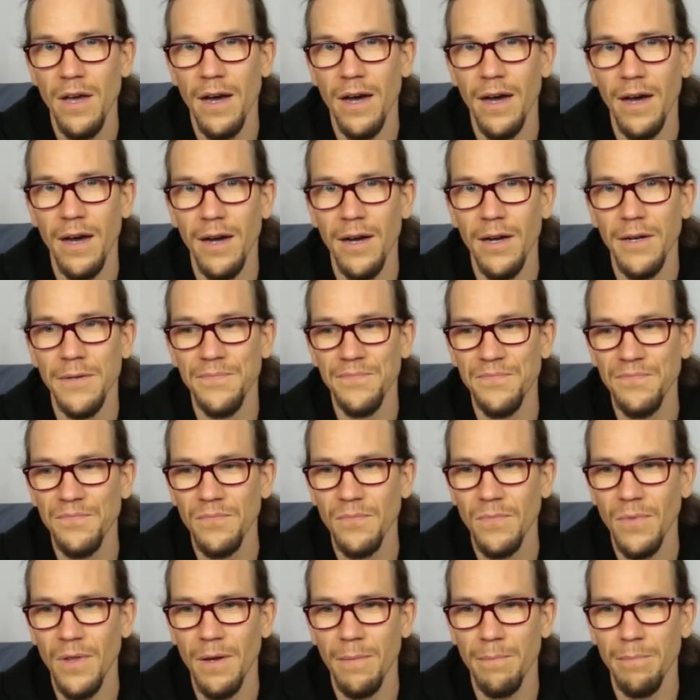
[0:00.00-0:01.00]

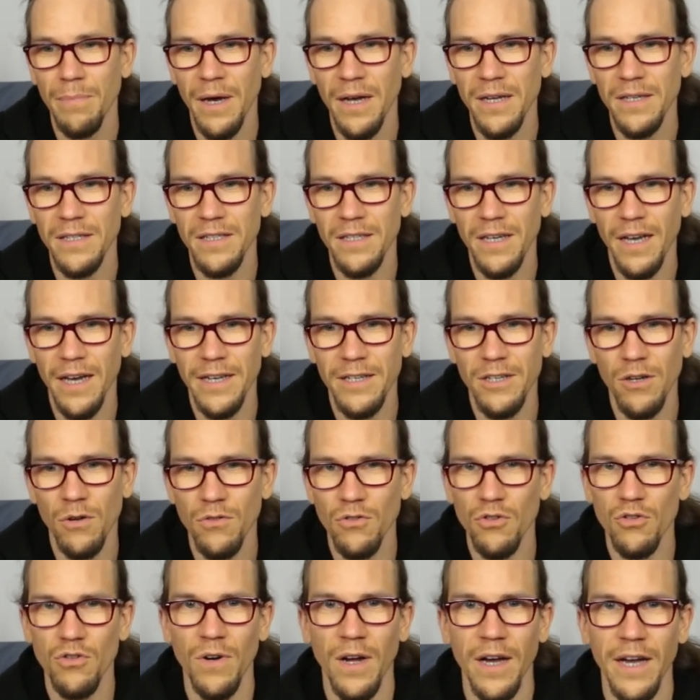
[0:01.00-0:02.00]
but I
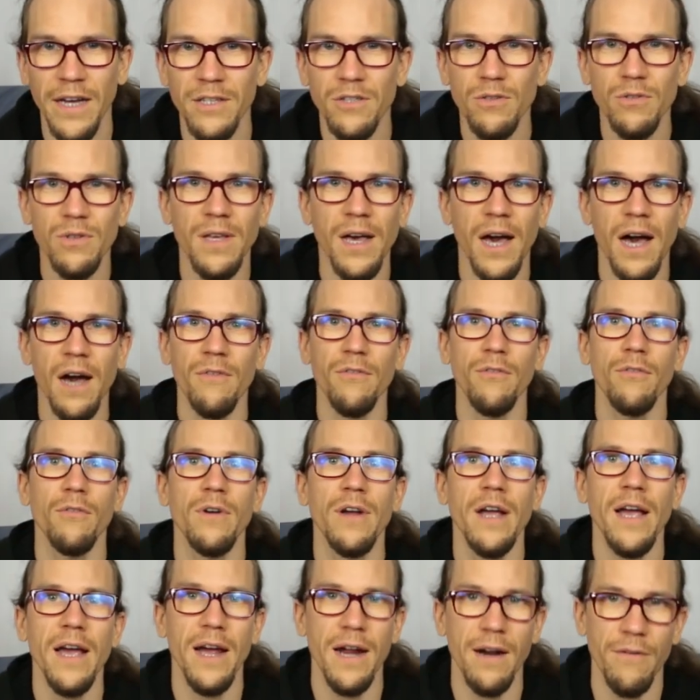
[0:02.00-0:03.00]
don't try to
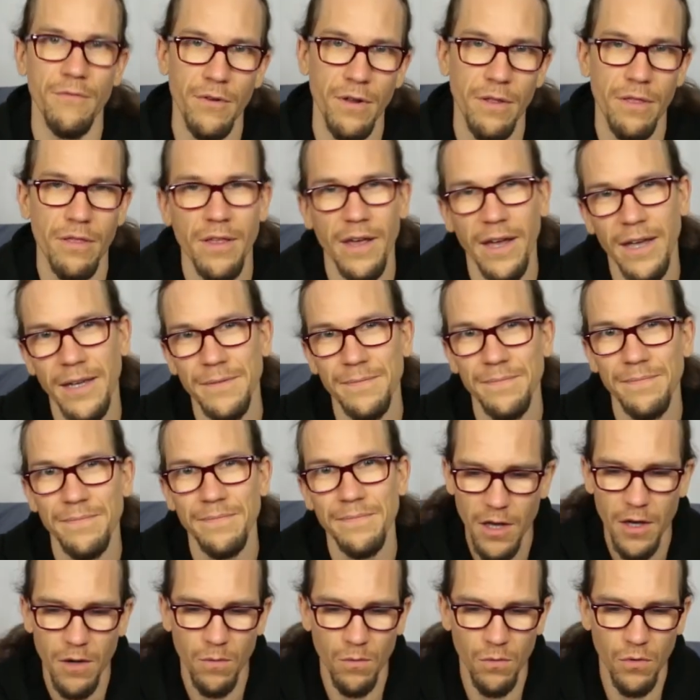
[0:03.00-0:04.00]
cover everything.
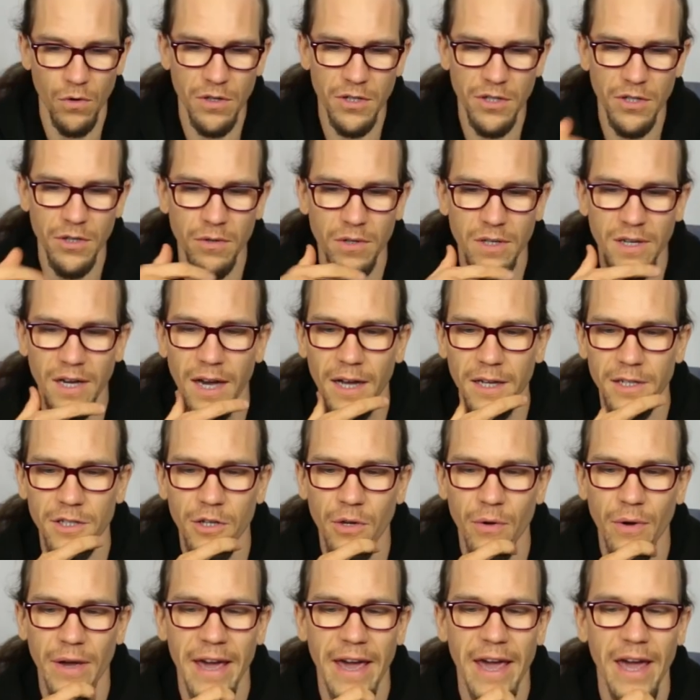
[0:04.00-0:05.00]
Would you cut
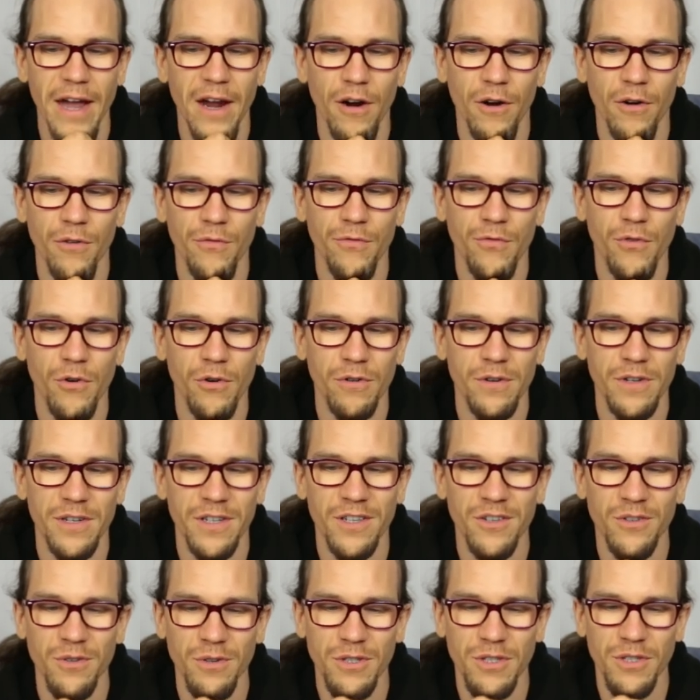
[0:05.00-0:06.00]
your hair for a
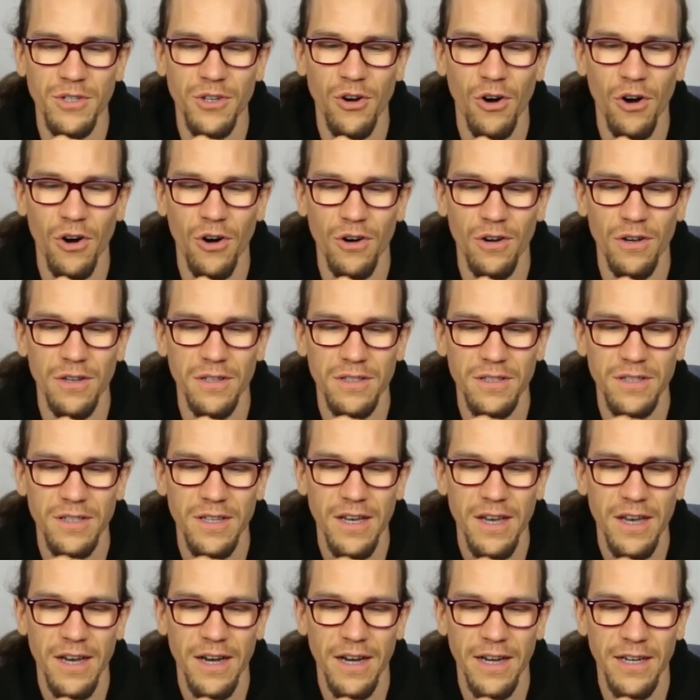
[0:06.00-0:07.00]
good cause?
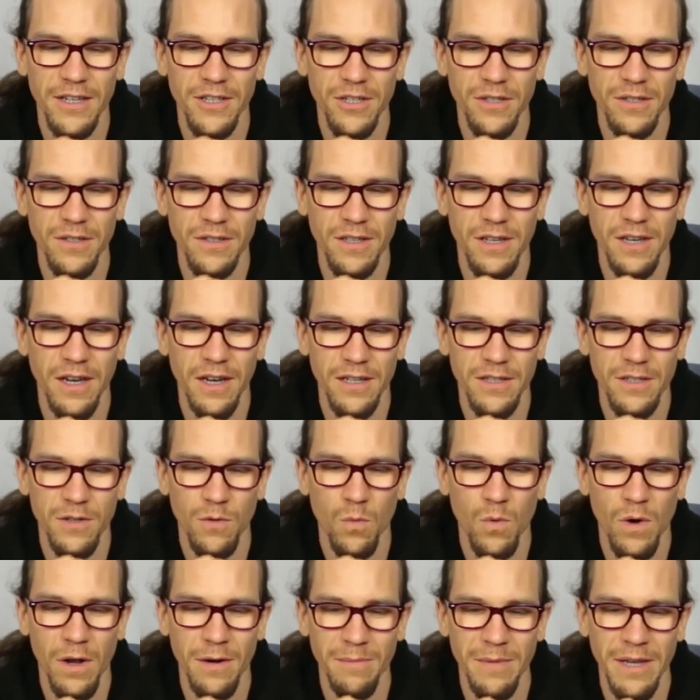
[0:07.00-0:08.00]
I just cut
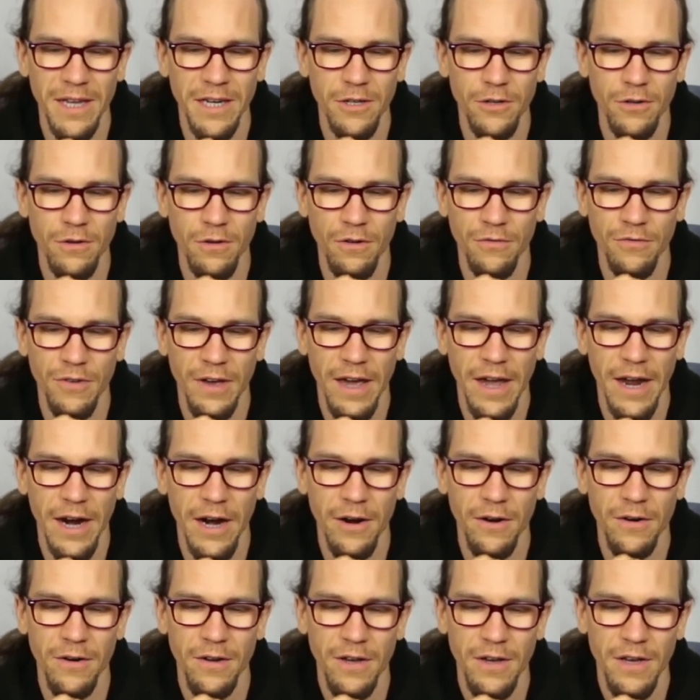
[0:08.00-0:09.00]
1 meter of
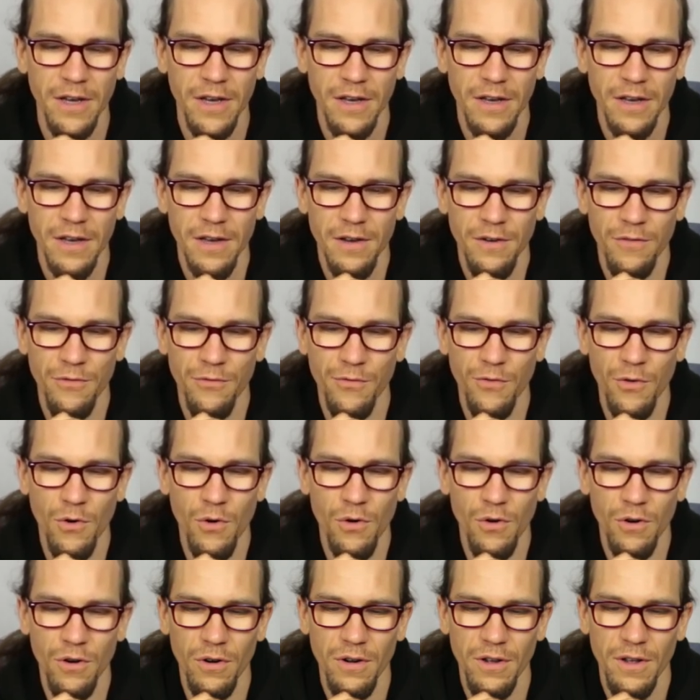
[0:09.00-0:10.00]
hair
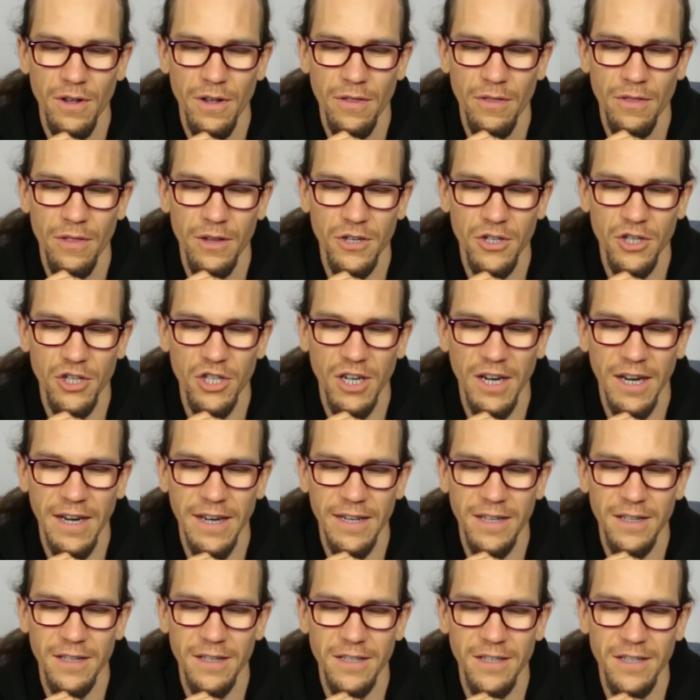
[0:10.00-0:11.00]
for the
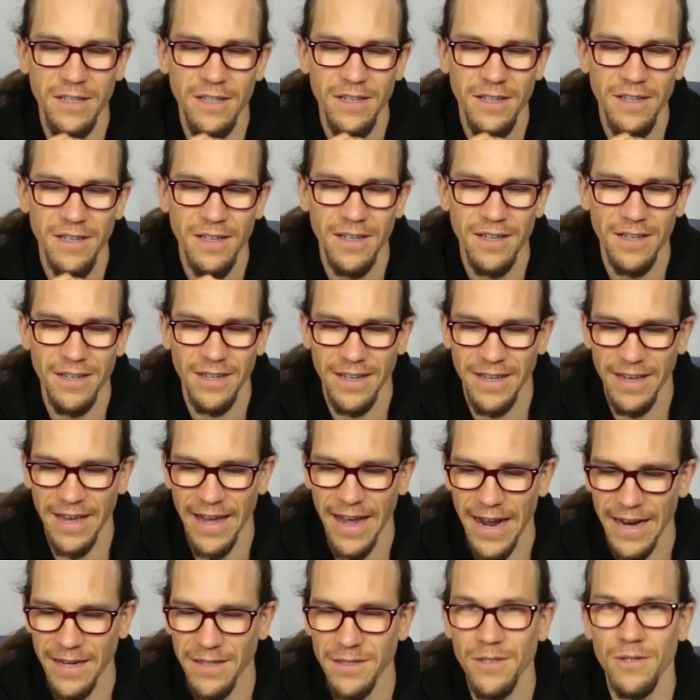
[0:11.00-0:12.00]
Child
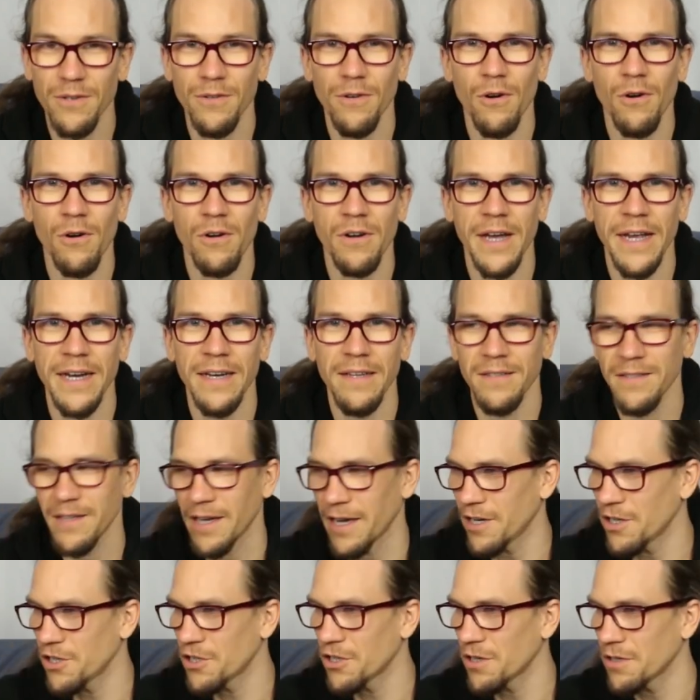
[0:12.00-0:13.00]
Cancer
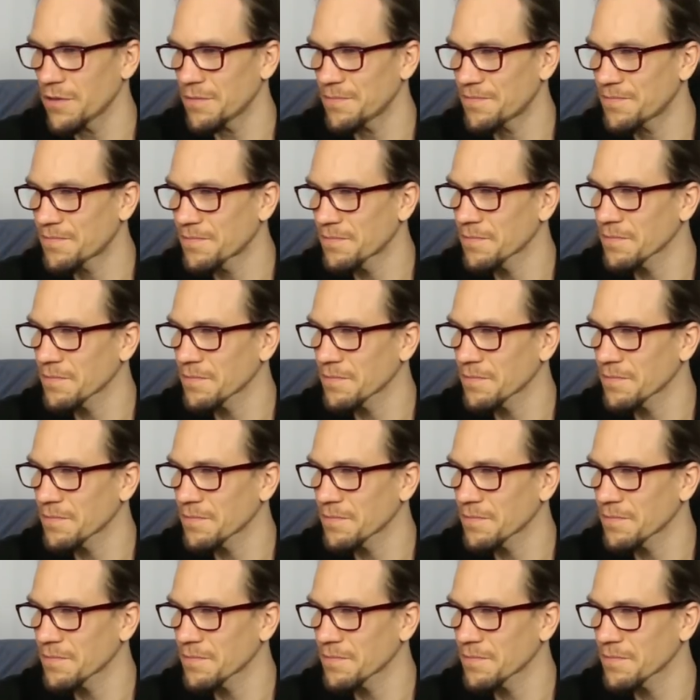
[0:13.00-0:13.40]
Organization.